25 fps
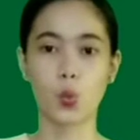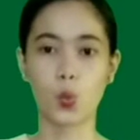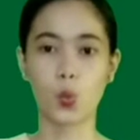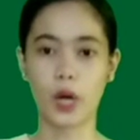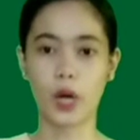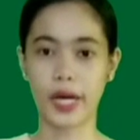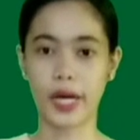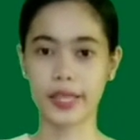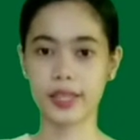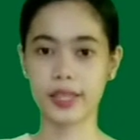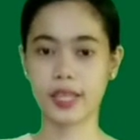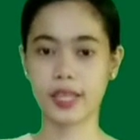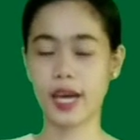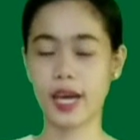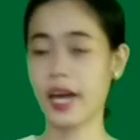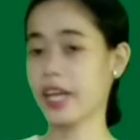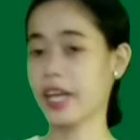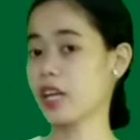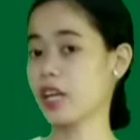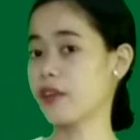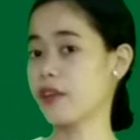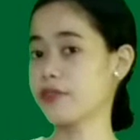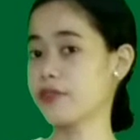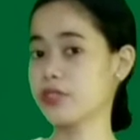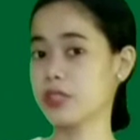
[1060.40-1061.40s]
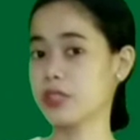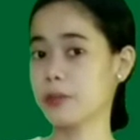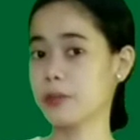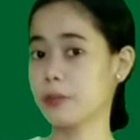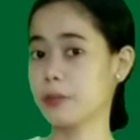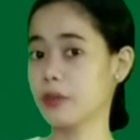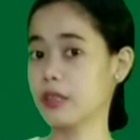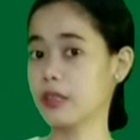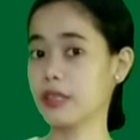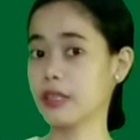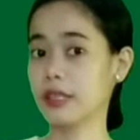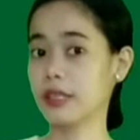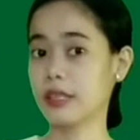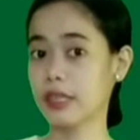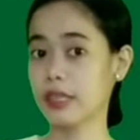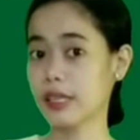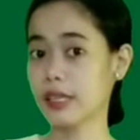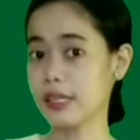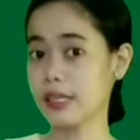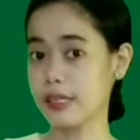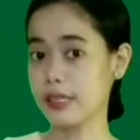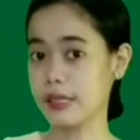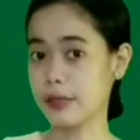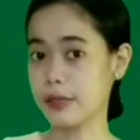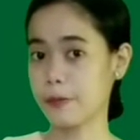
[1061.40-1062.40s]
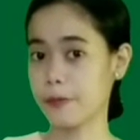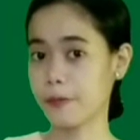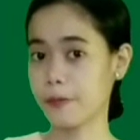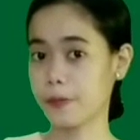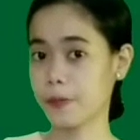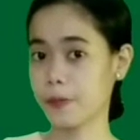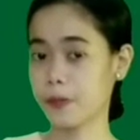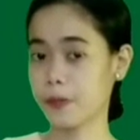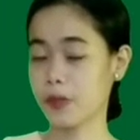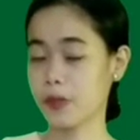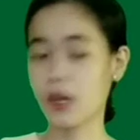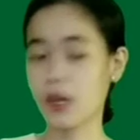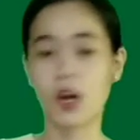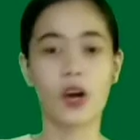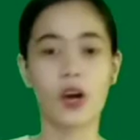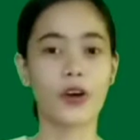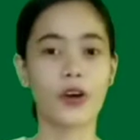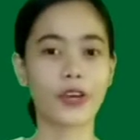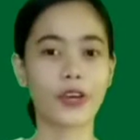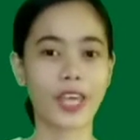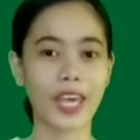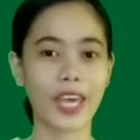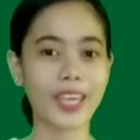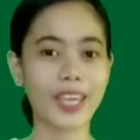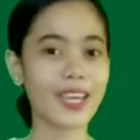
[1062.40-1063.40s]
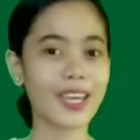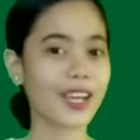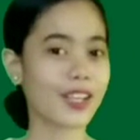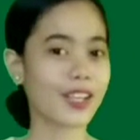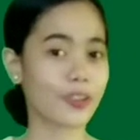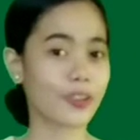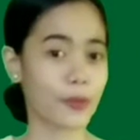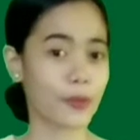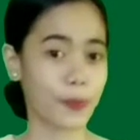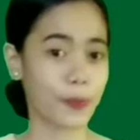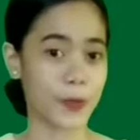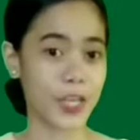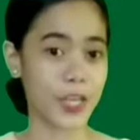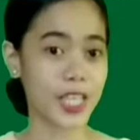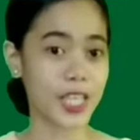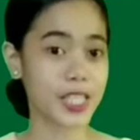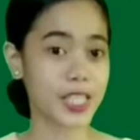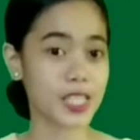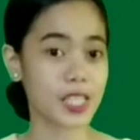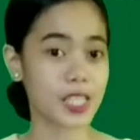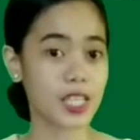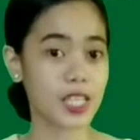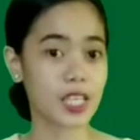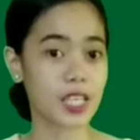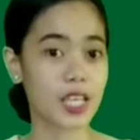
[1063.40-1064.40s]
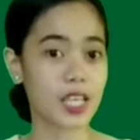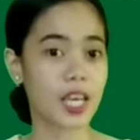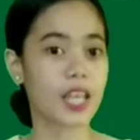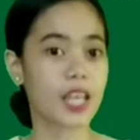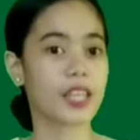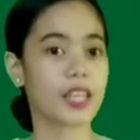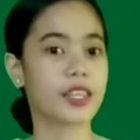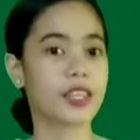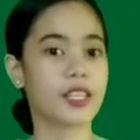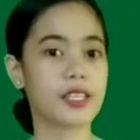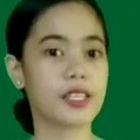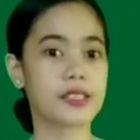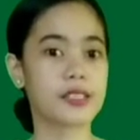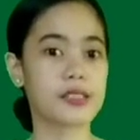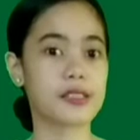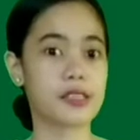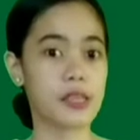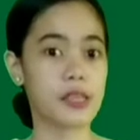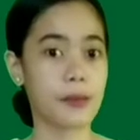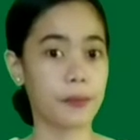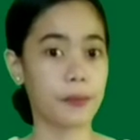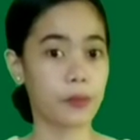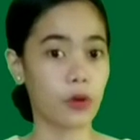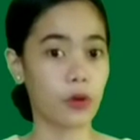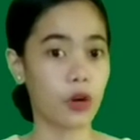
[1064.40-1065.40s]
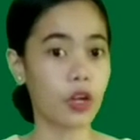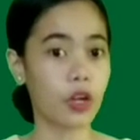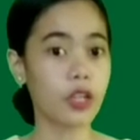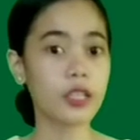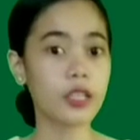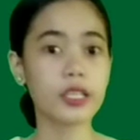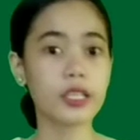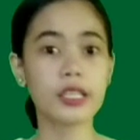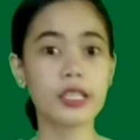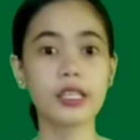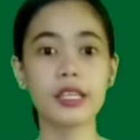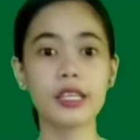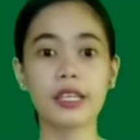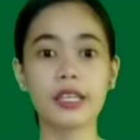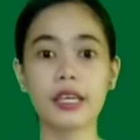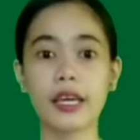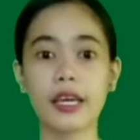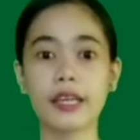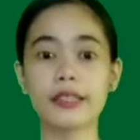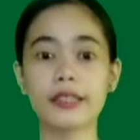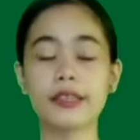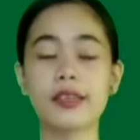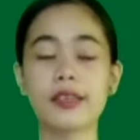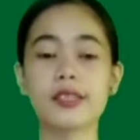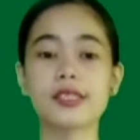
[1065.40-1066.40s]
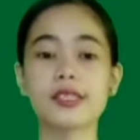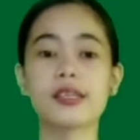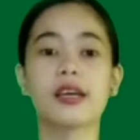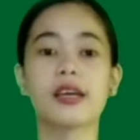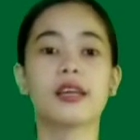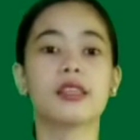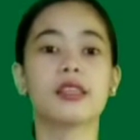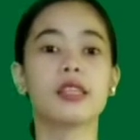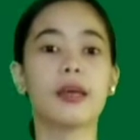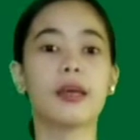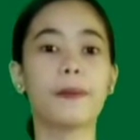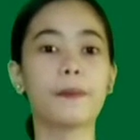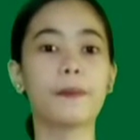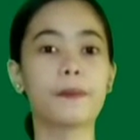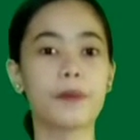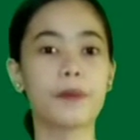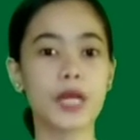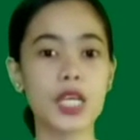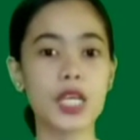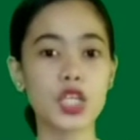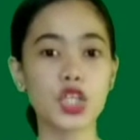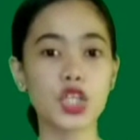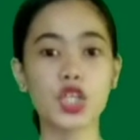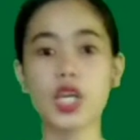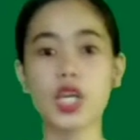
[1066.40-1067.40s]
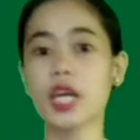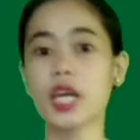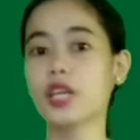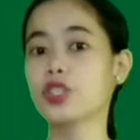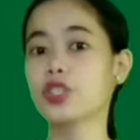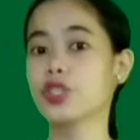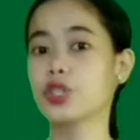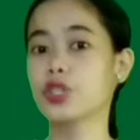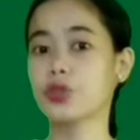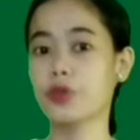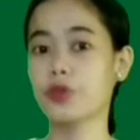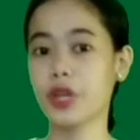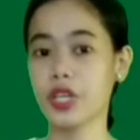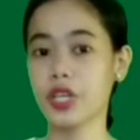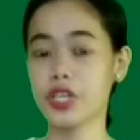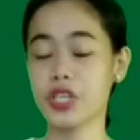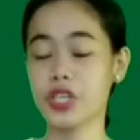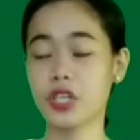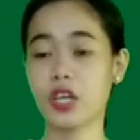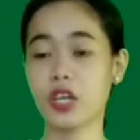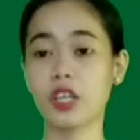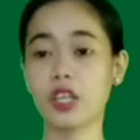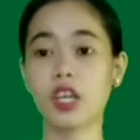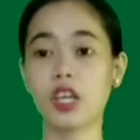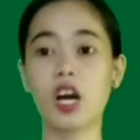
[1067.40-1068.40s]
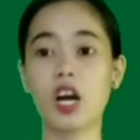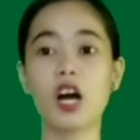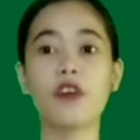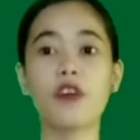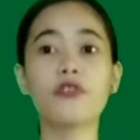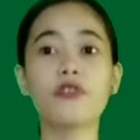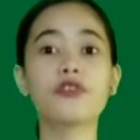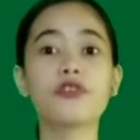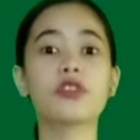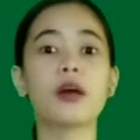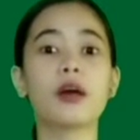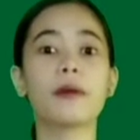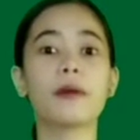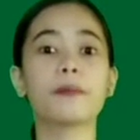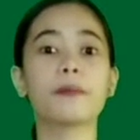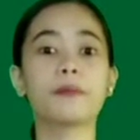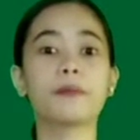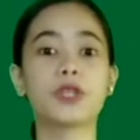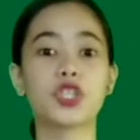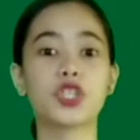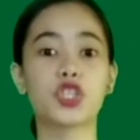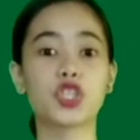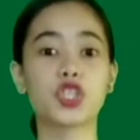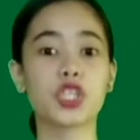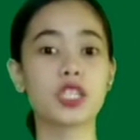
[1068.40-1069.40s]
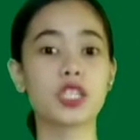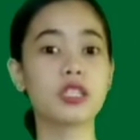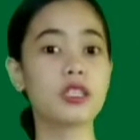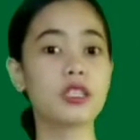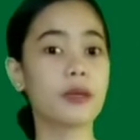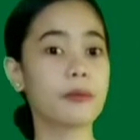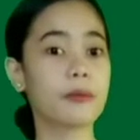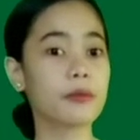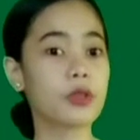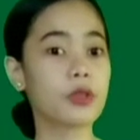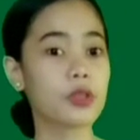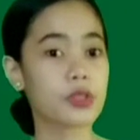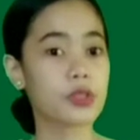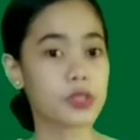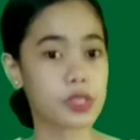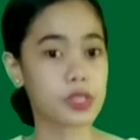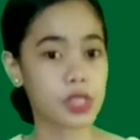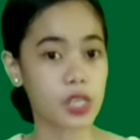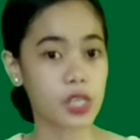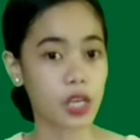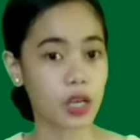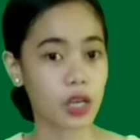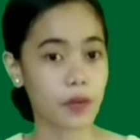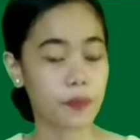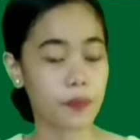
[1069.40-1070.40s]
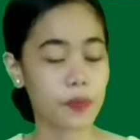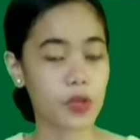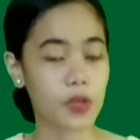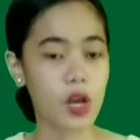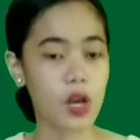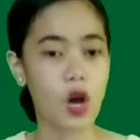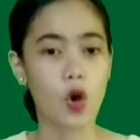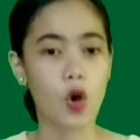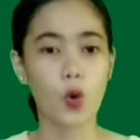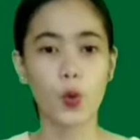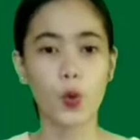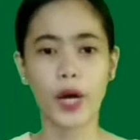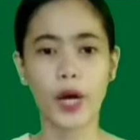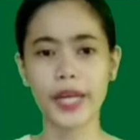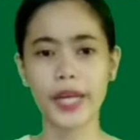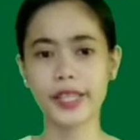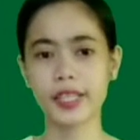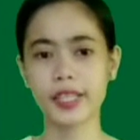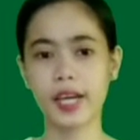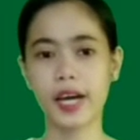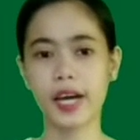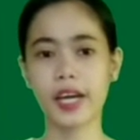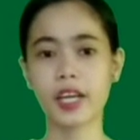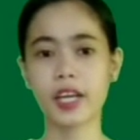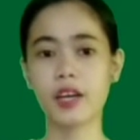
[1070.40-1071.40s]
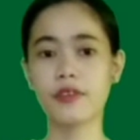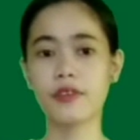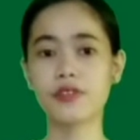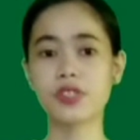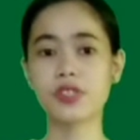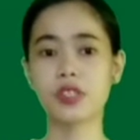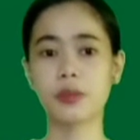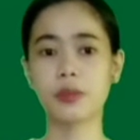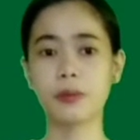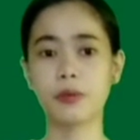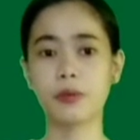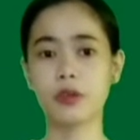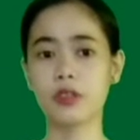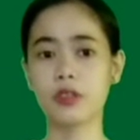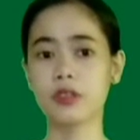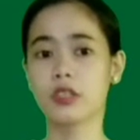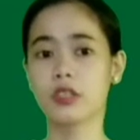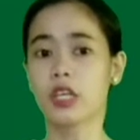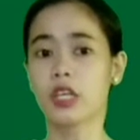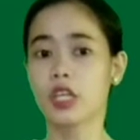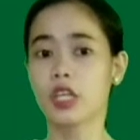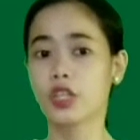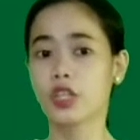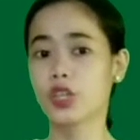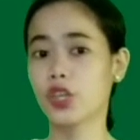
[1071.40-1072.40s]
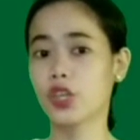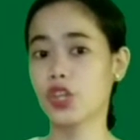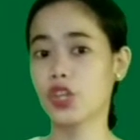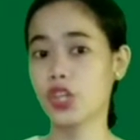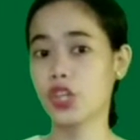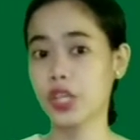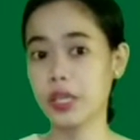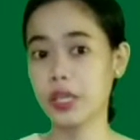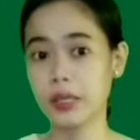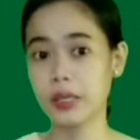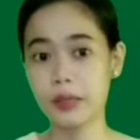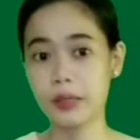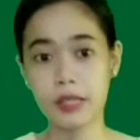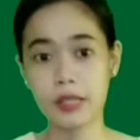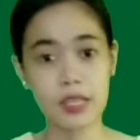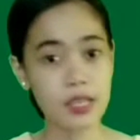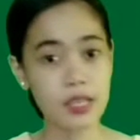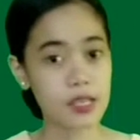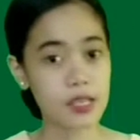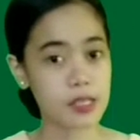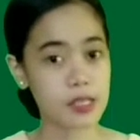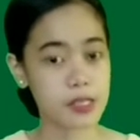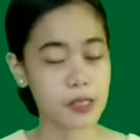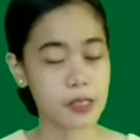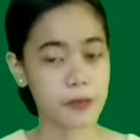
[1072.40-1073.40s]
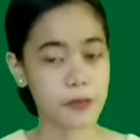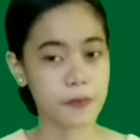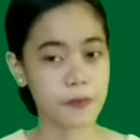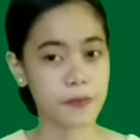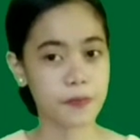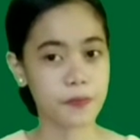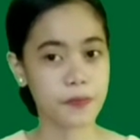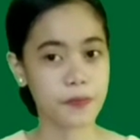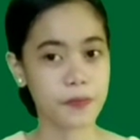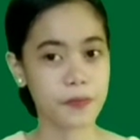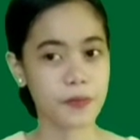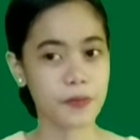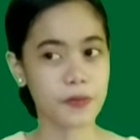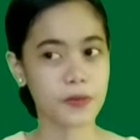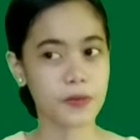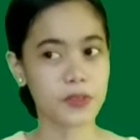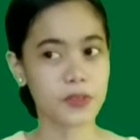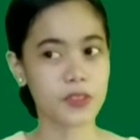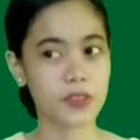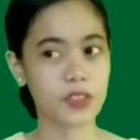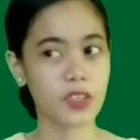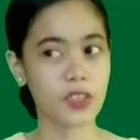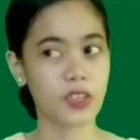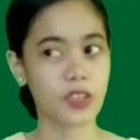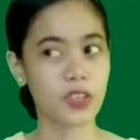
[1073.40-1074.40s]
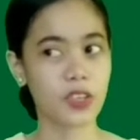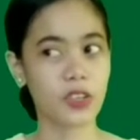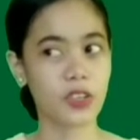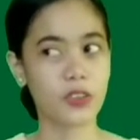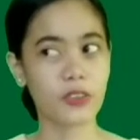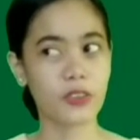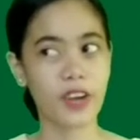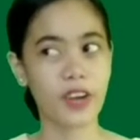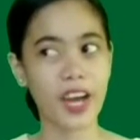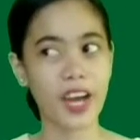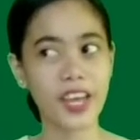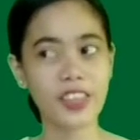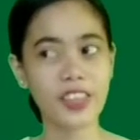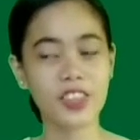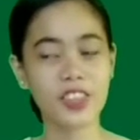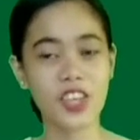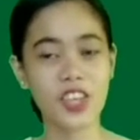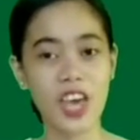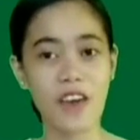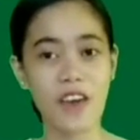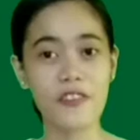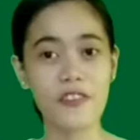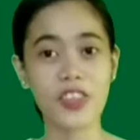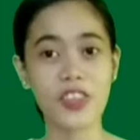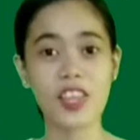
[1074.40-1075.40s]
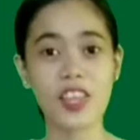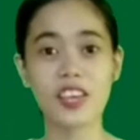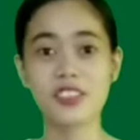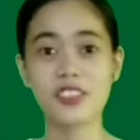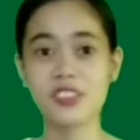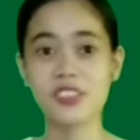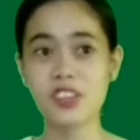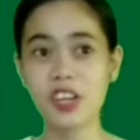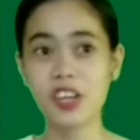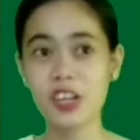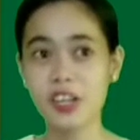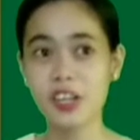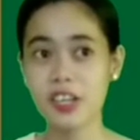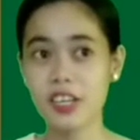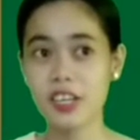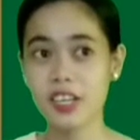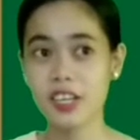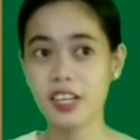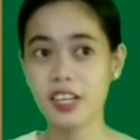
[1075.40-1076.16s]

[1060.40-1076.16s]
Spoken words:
What kind of symbol it is? Okay, I'll repeat. This symbol indicates the pitch and duration of the pitch in the music. What kind of symbol do you think it is? Alright, do you have an answer?